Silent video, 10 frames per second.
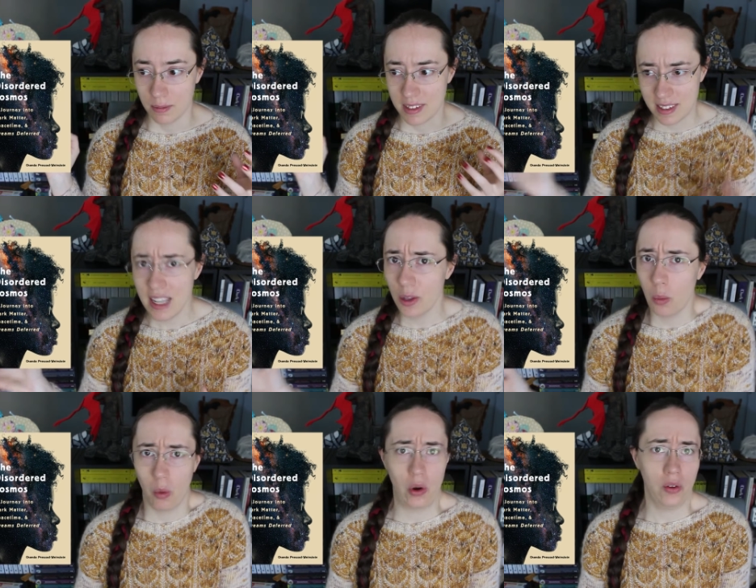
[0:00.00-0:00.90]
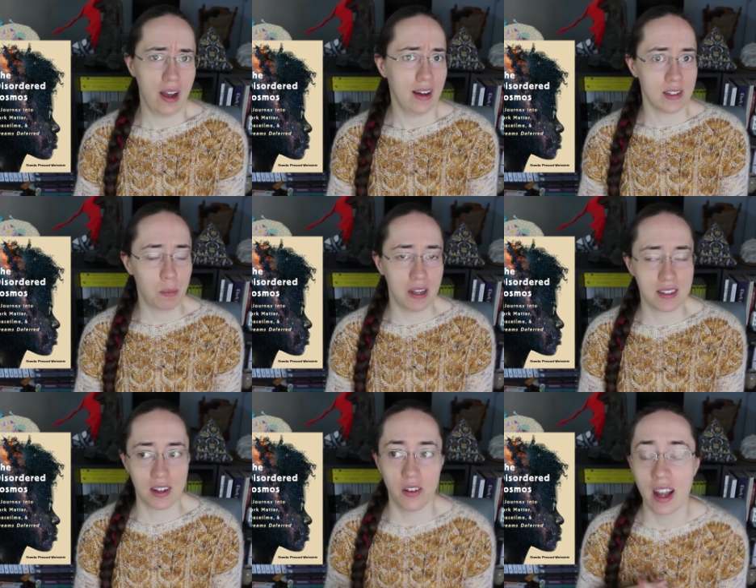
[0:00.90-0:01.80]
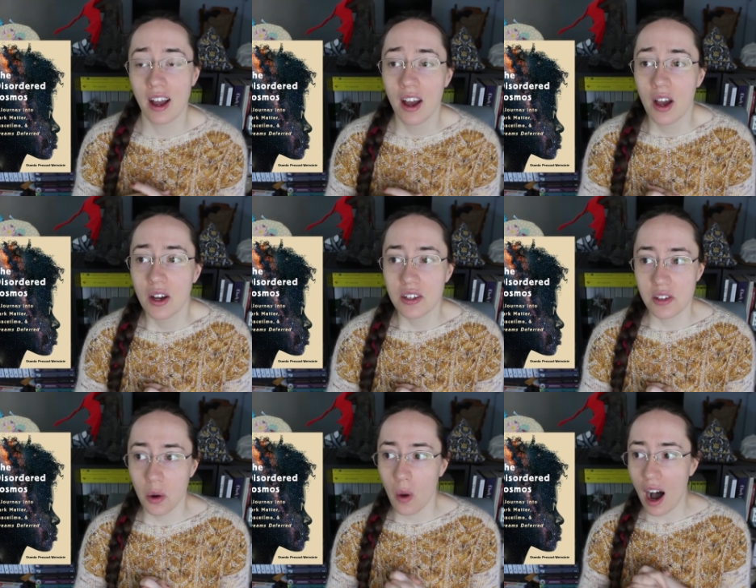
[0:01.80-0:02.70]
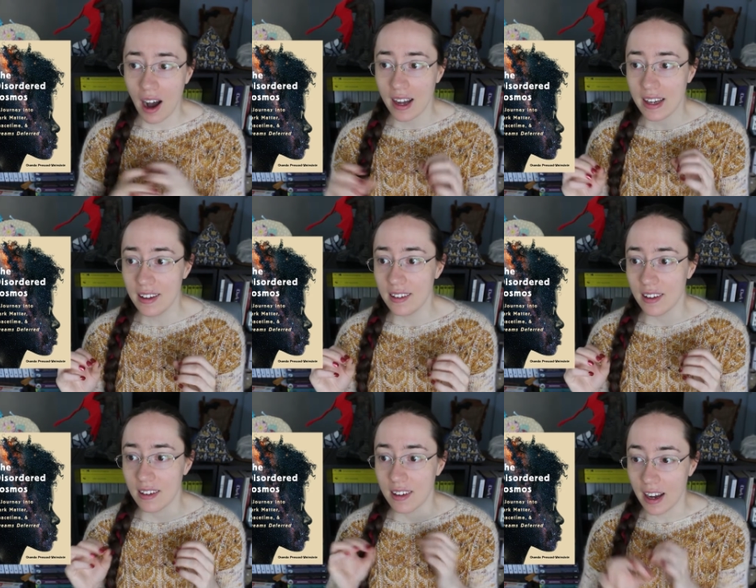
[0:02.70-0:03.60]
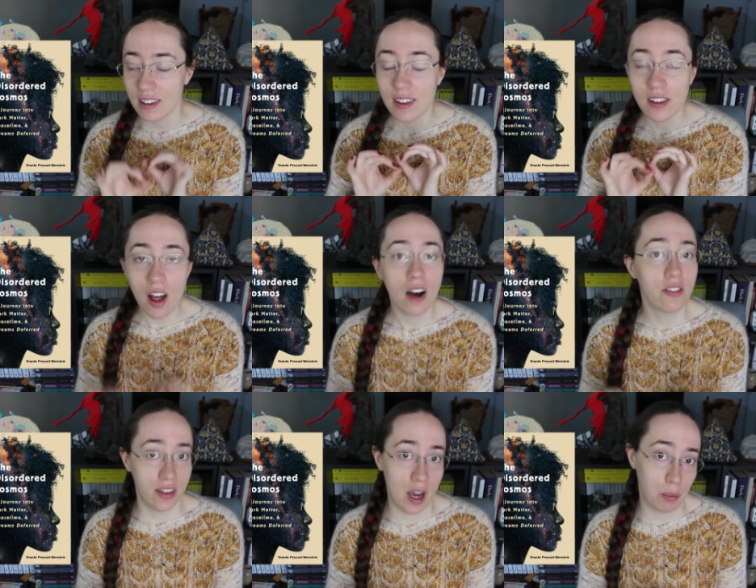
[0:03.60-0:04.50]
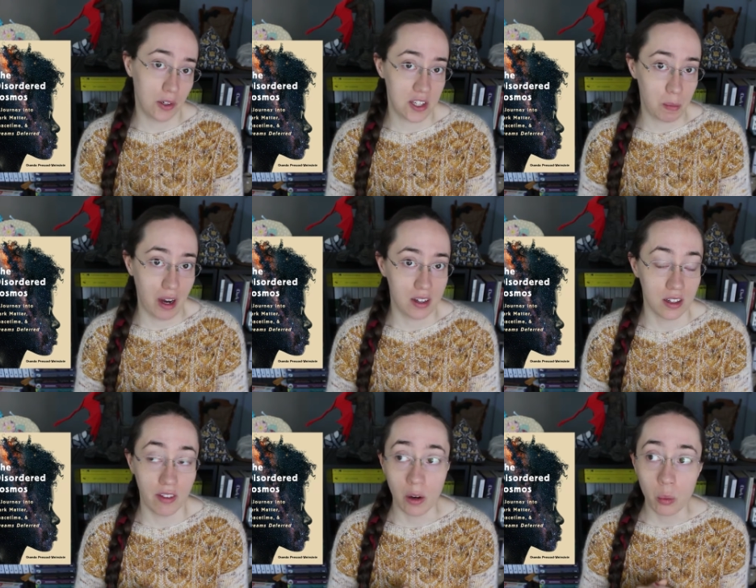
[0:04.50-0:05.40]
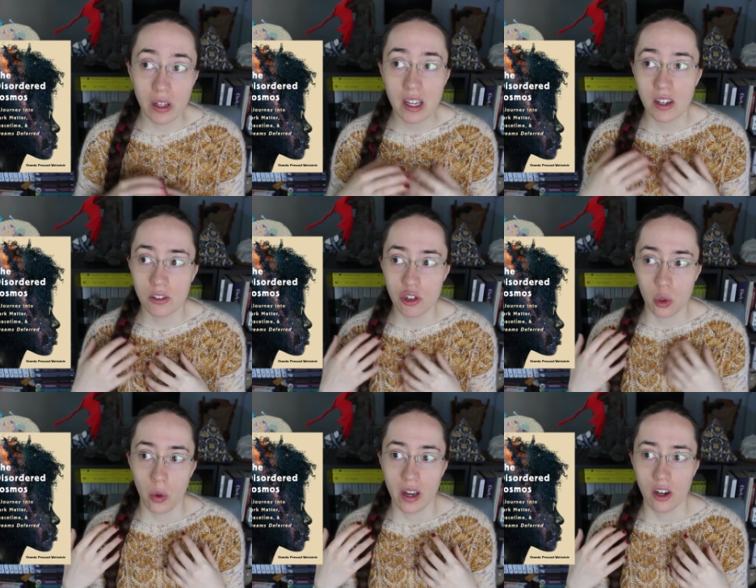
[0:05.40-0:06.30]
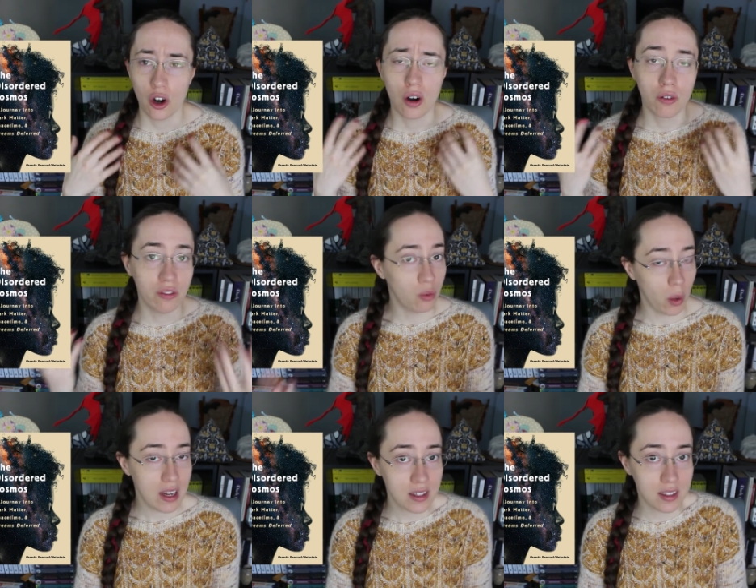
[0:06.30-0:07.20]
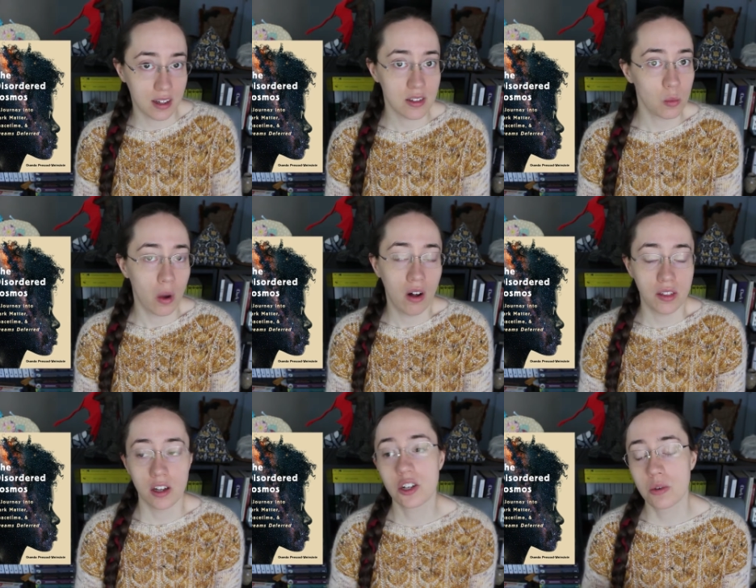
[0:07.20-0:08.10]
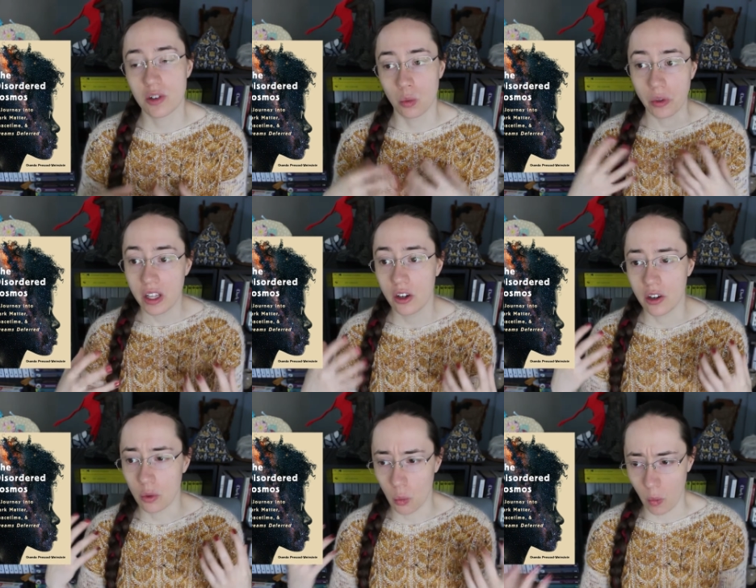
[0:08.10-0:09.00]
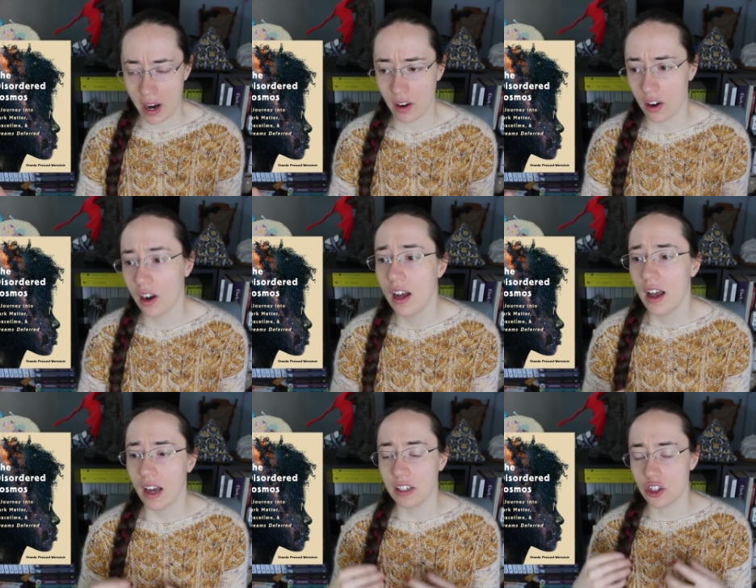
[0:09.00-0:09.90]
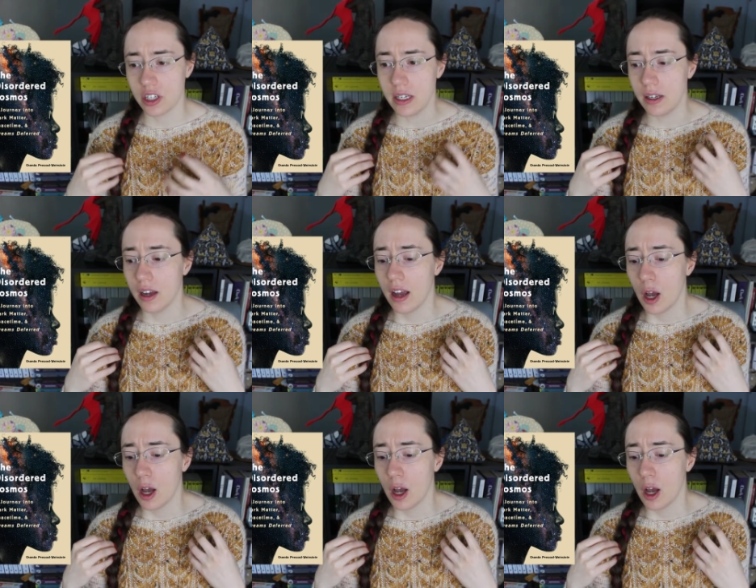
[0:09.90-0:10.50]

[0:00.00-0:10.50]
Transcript: see the world as, basically. So I I loved that perspective. I really enjoyed her voice as well. I thought she was a really good writer and she